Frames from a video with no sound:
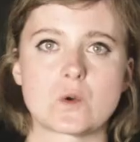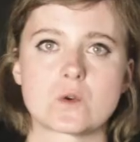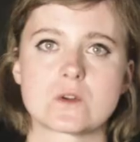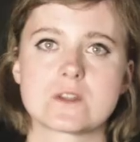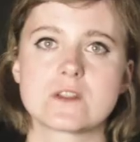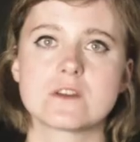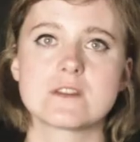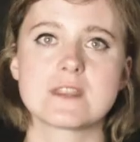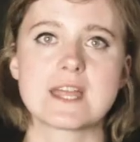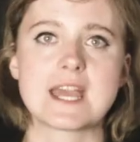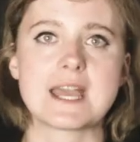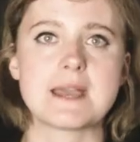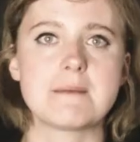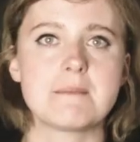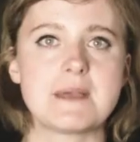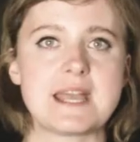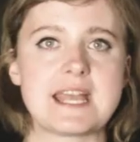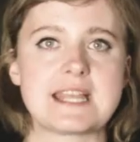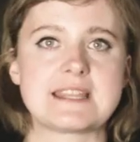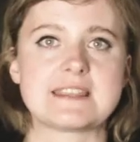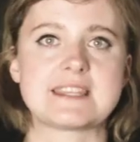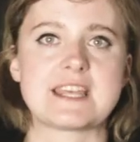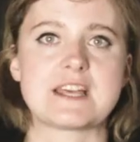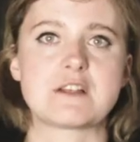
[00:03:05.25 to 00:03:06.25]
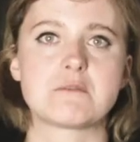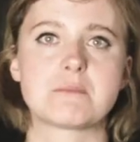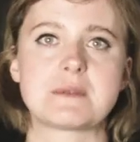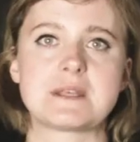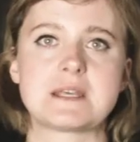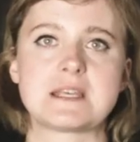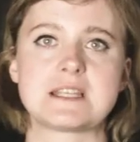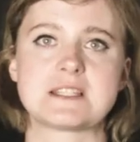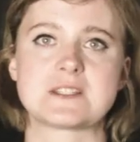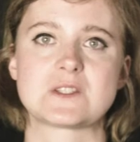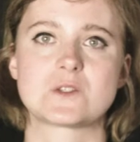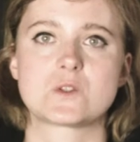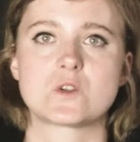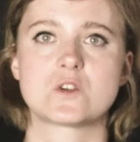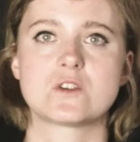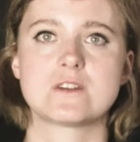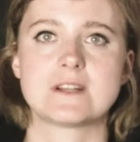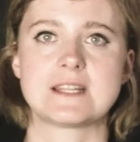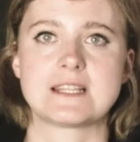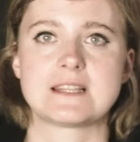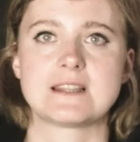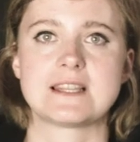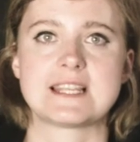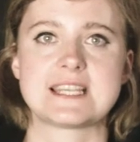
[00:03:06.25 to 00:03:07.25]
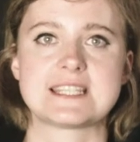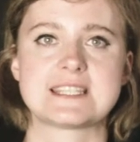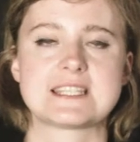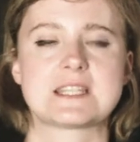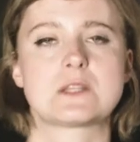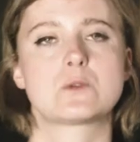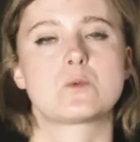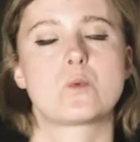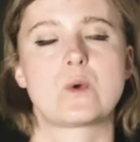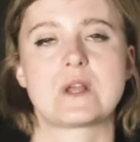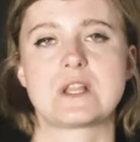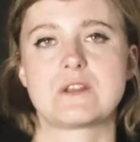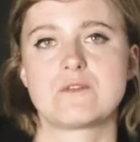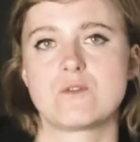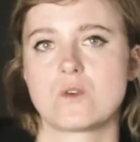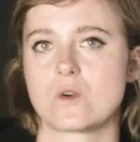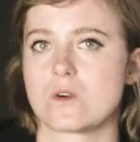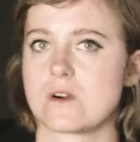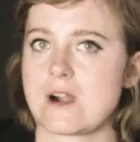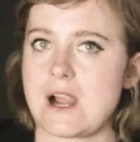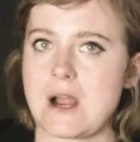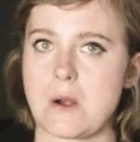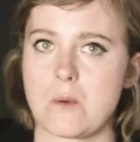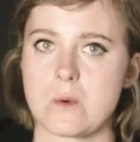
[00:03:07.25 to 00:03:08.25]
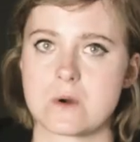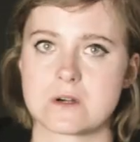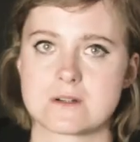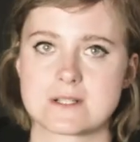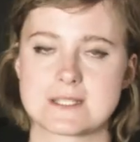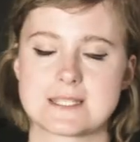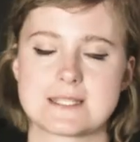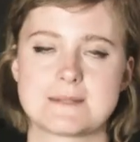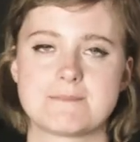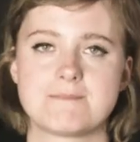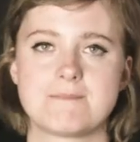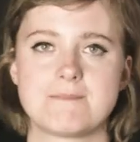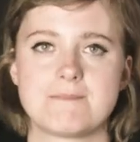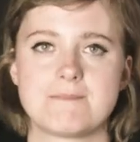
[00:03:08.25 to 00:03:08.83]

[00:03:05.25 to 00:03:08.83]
order them and they'll be in store in less than 24 hours.